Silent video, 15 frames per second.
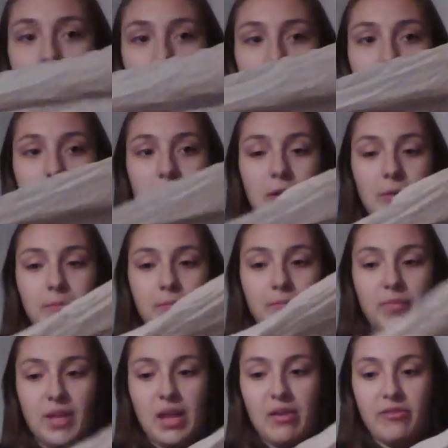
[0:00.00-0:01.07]

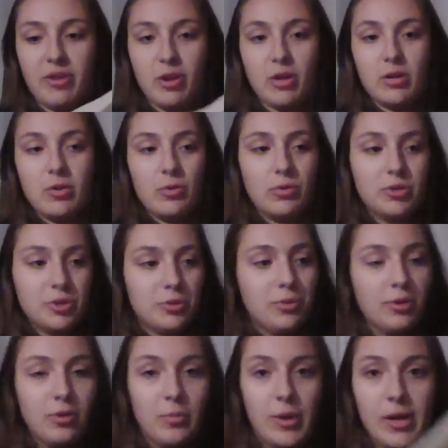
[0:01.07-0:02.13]
Yeah, very cold
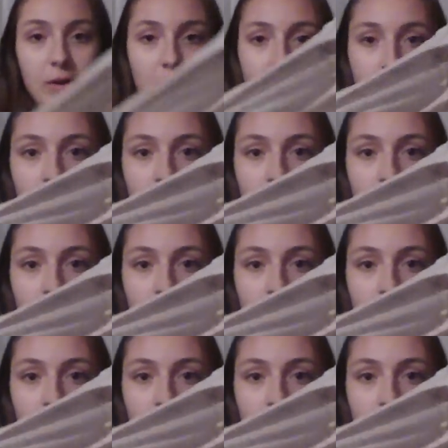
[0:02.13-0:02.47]
shoulder. Wow.